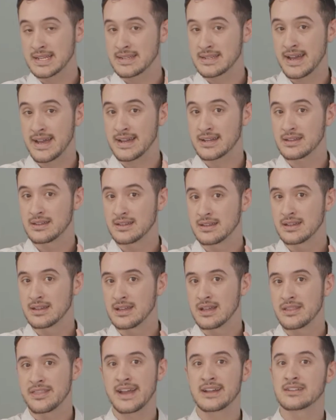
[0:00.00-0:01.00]
neck,
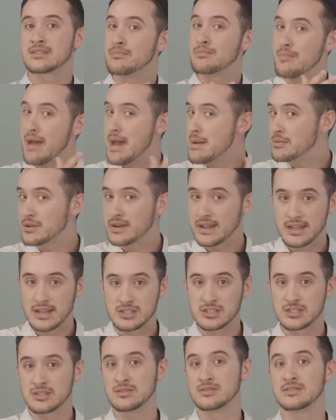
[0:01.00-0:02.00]
that's memory
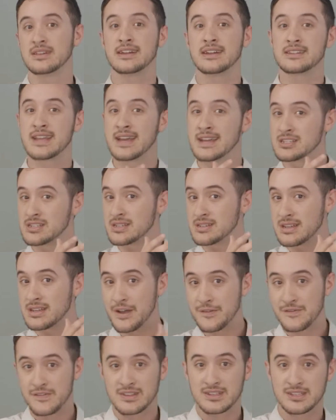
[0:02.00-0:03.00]
issues, attention
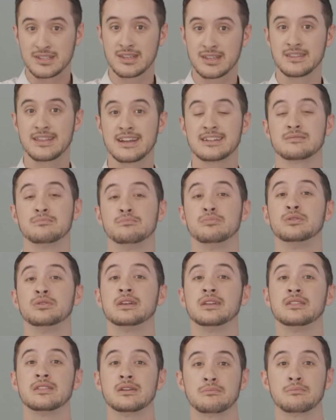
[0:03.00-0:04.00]
deficit, that's
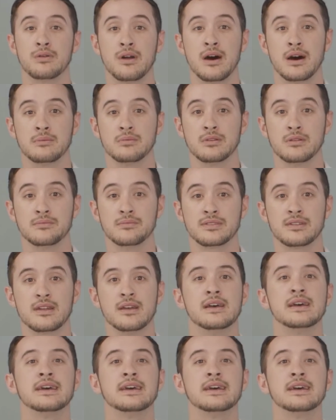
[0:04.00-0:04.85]
breathing problems.